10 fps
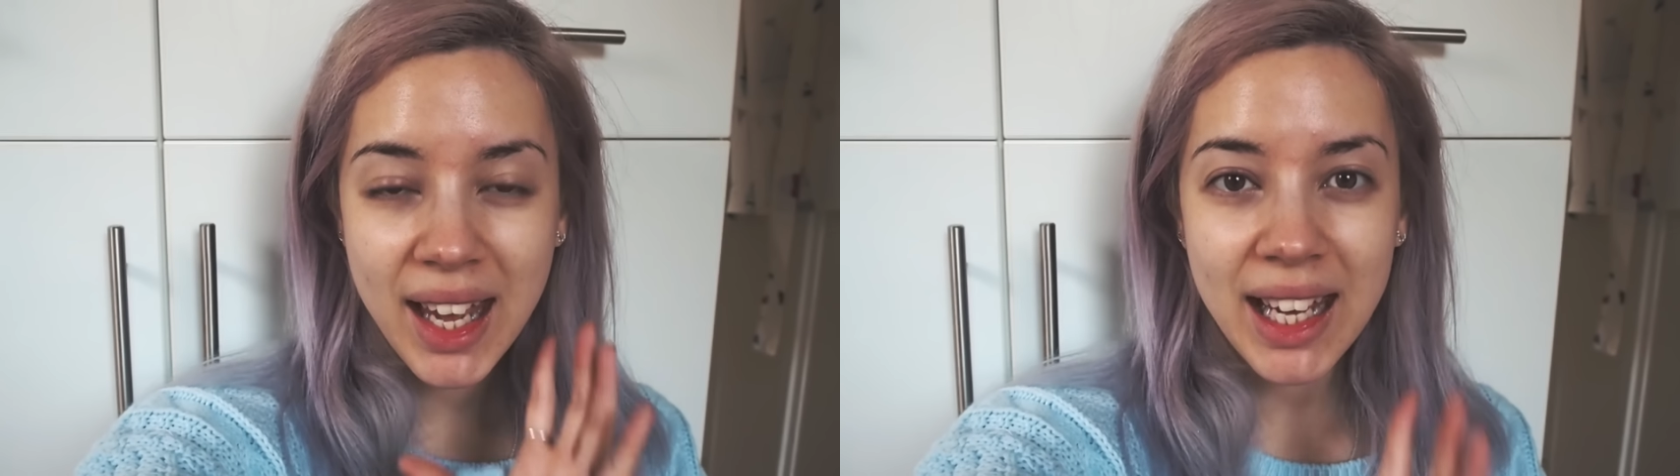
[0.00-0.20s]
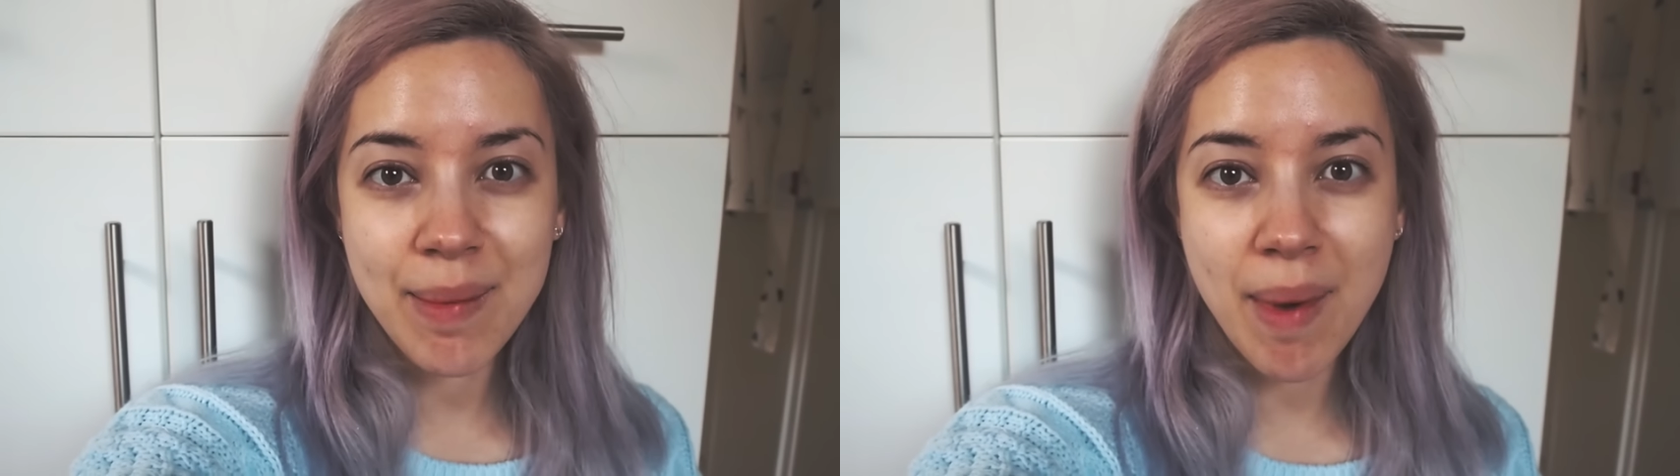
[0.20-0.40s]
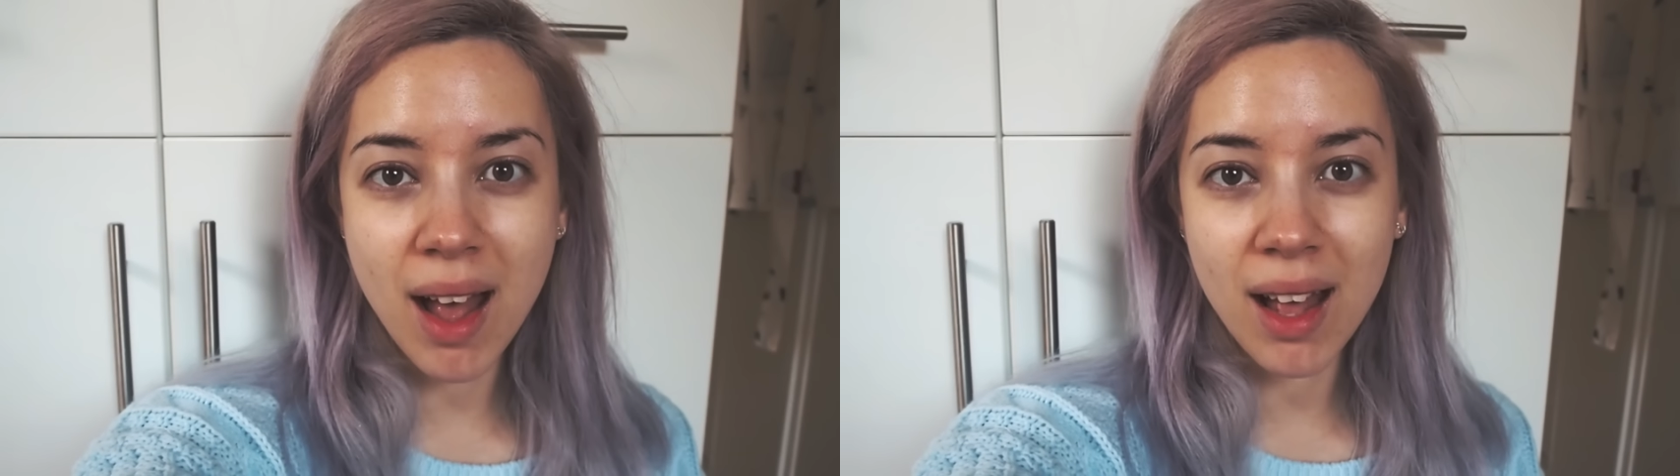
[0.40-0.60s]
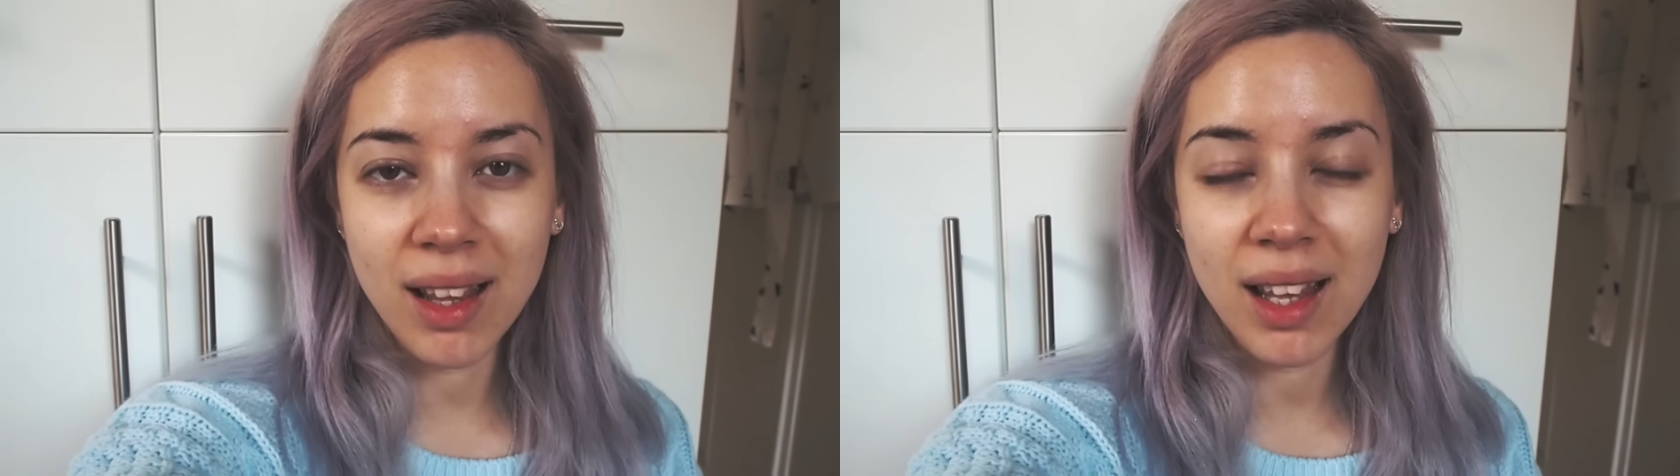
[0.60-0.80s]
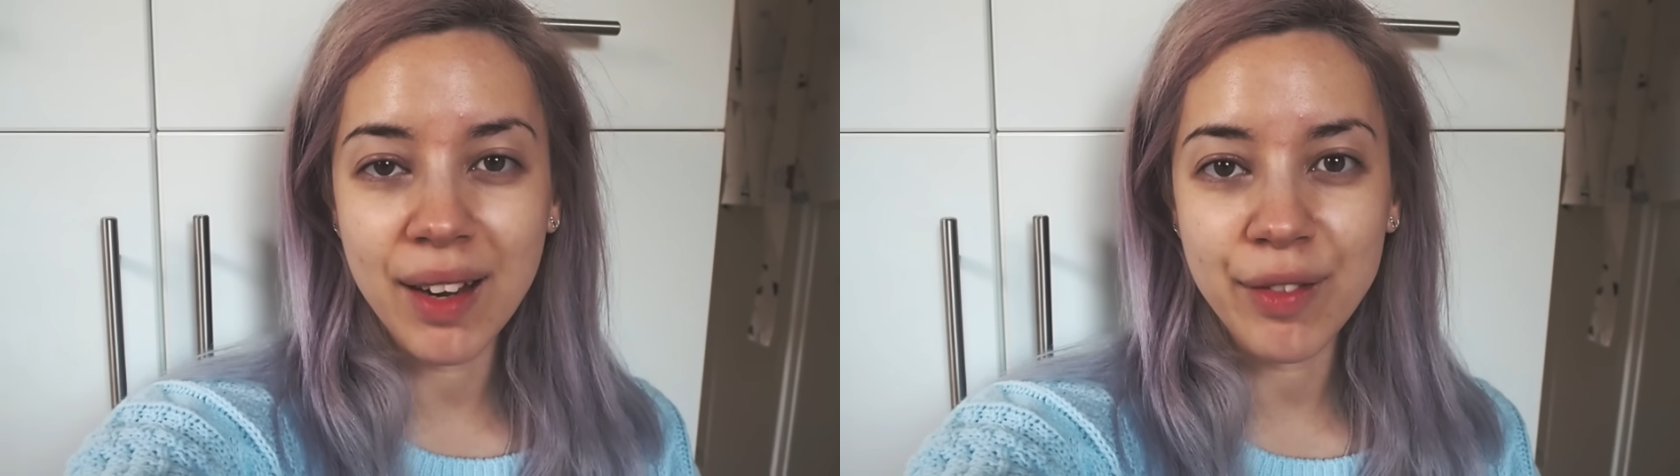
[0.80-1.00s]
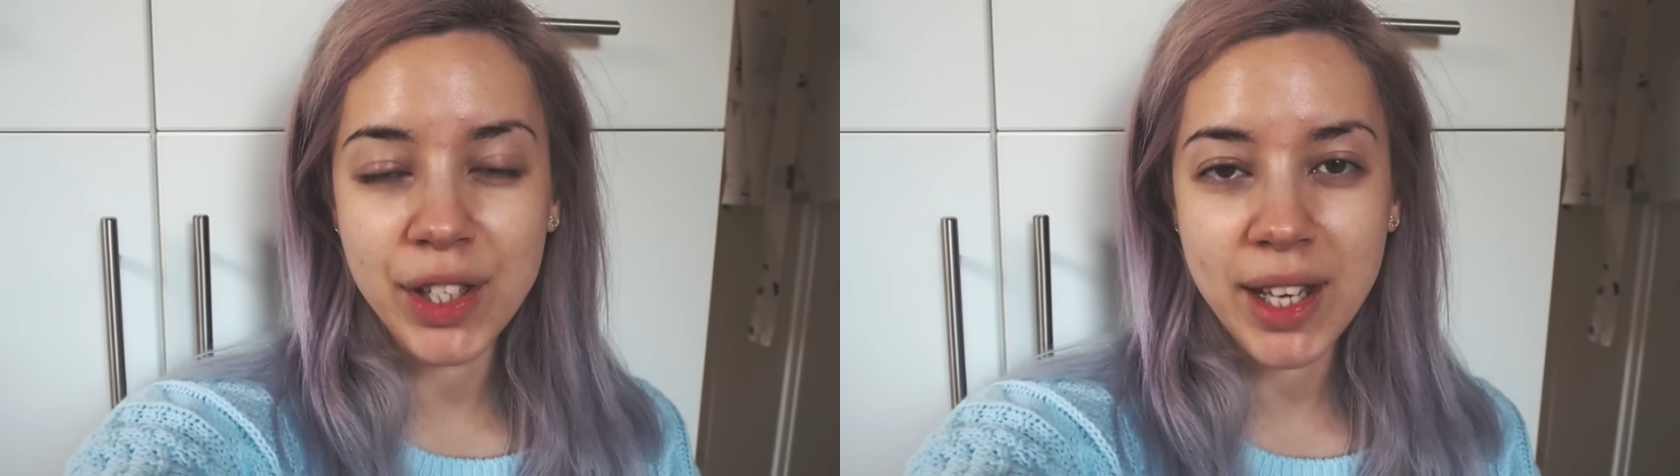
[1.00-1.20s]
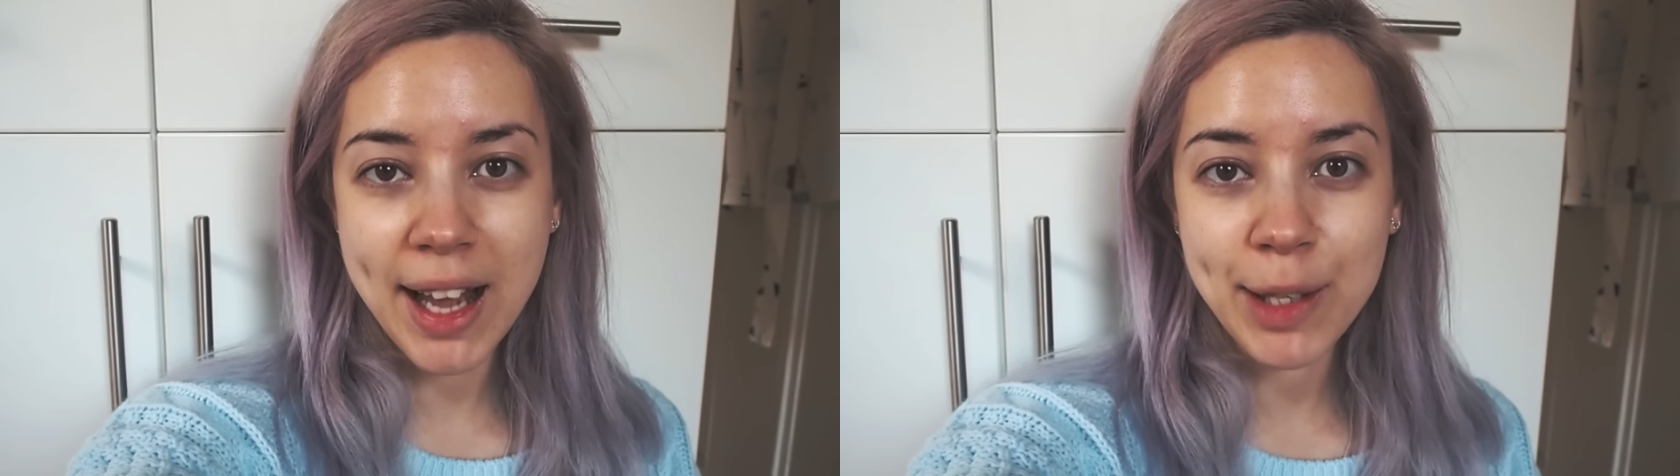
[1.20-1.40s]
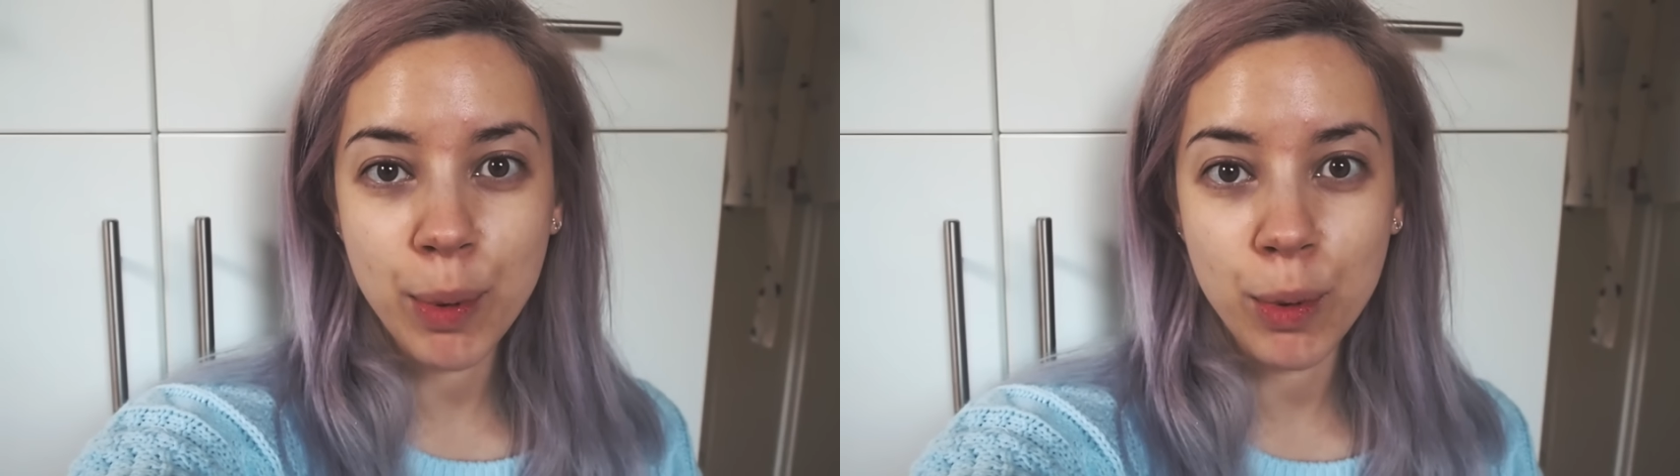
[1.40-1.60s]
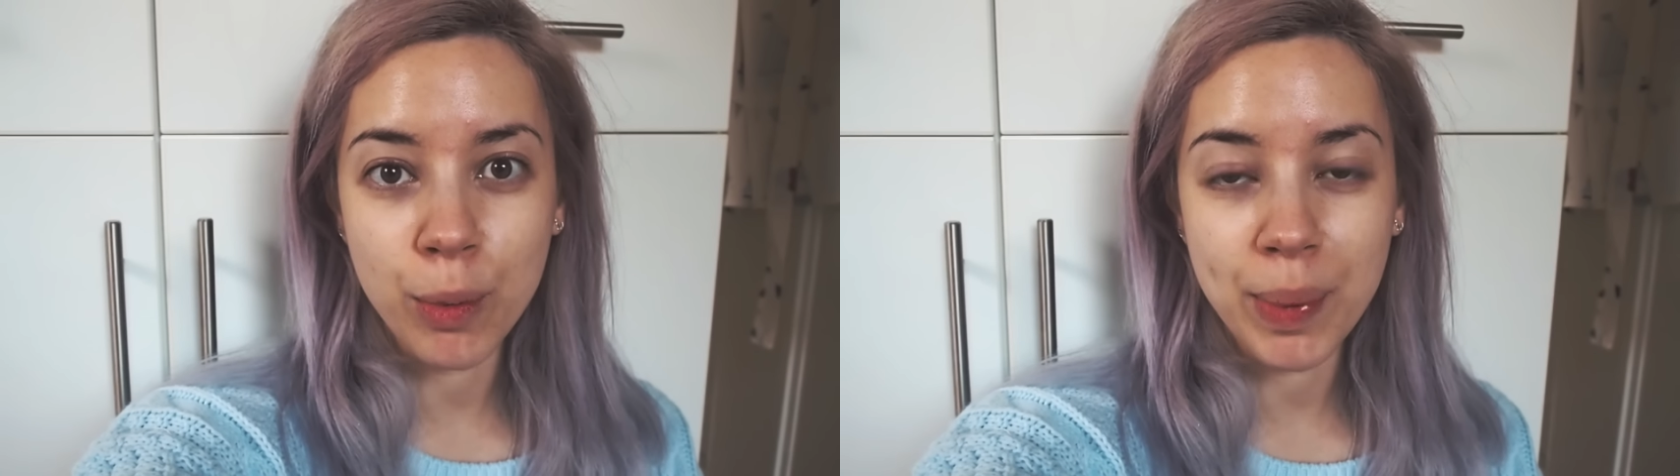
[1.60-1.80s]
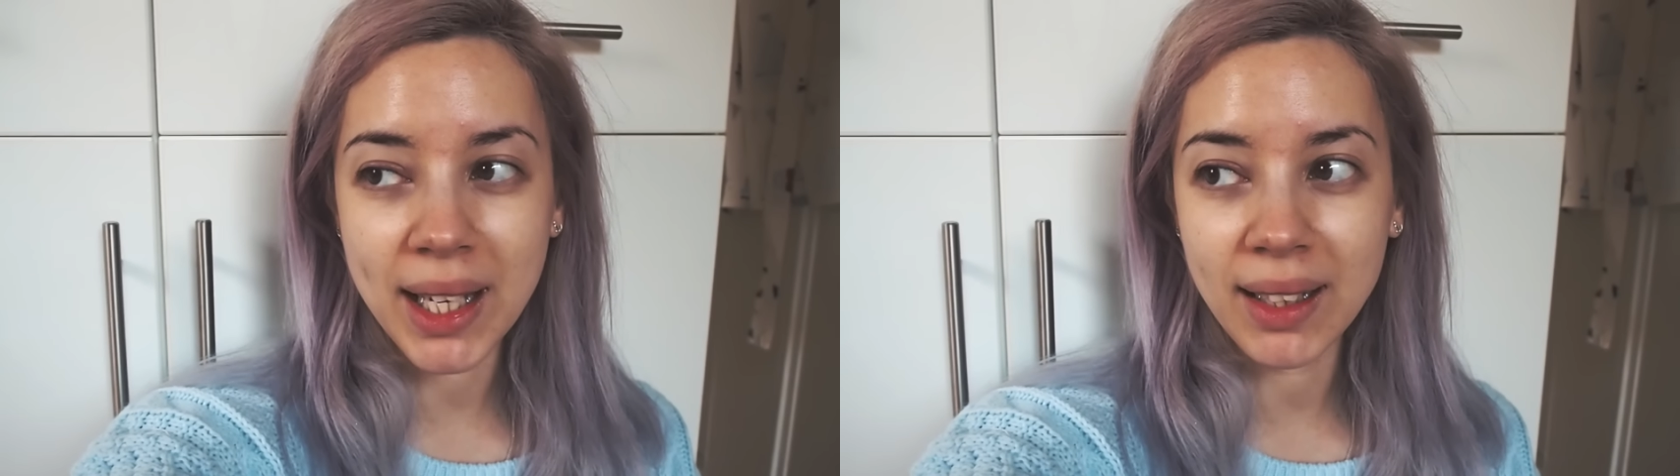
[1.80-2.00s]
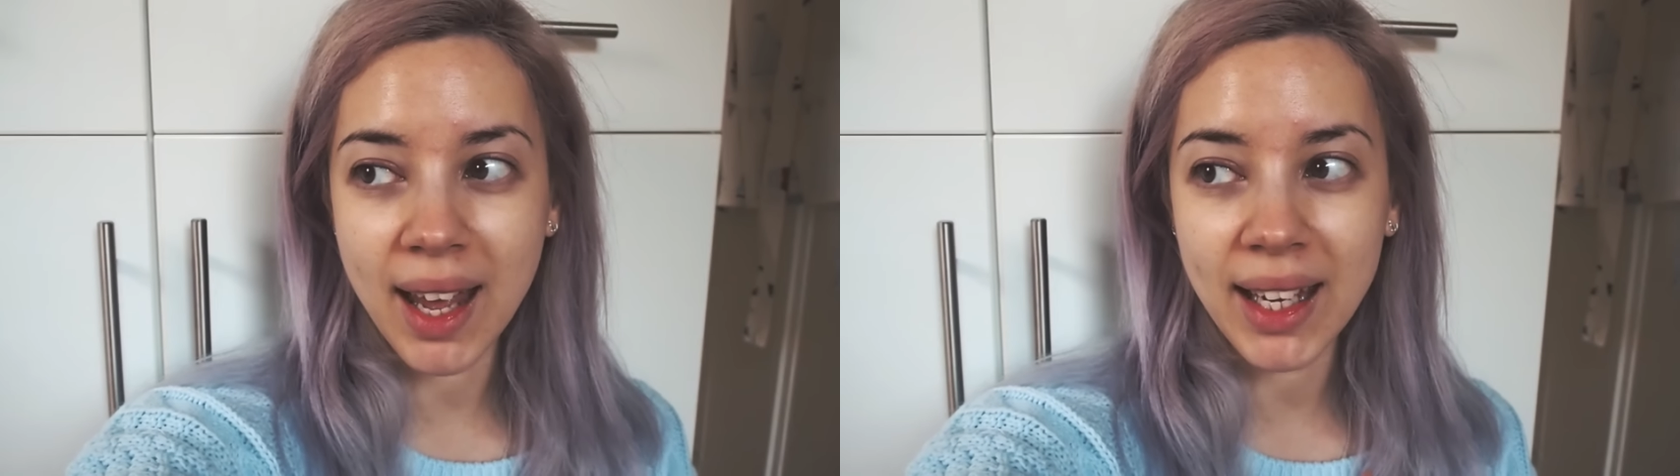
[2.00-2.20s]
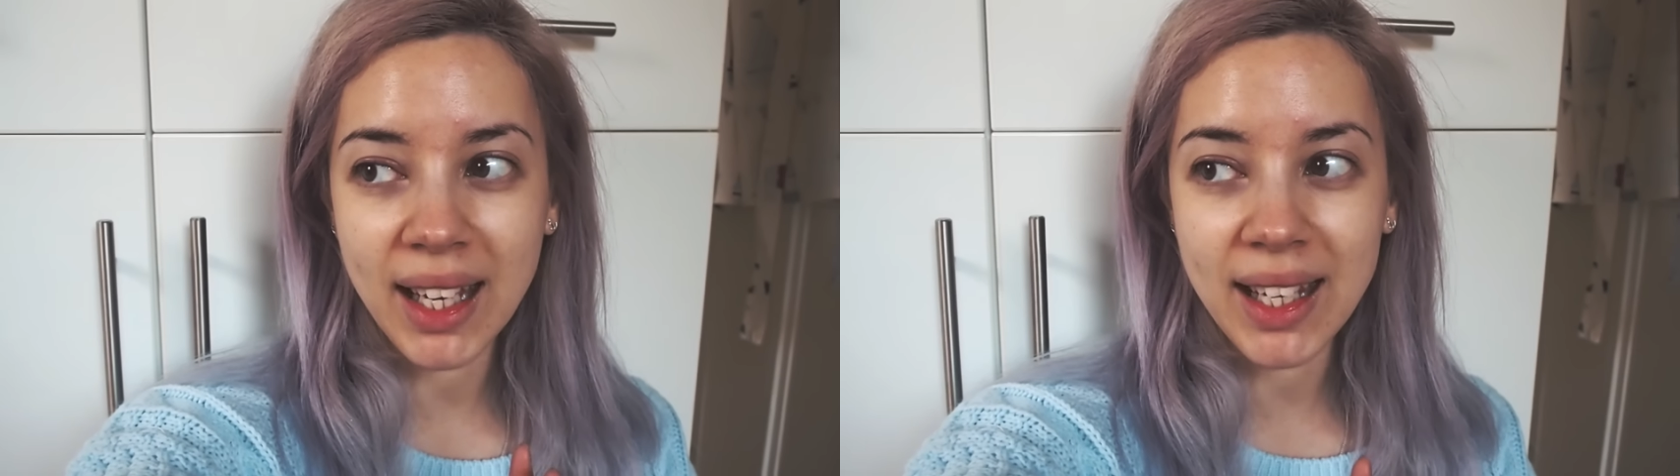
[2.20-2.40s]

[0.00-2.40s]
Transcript: email, and I just texted Paul being like,